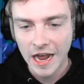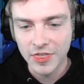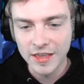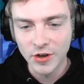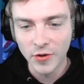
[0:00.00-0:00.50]
I
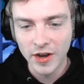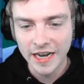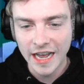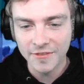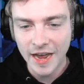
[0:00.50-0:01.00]
think they're running
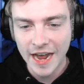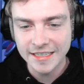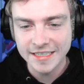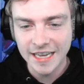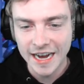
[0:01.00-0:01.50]
out of
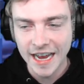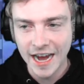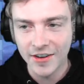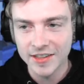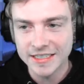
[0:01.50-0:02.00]
mats. I
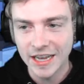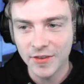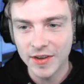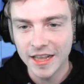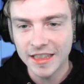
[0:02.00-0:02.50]
can't really tell,
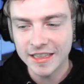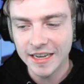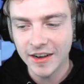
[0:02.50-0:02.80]
but I think they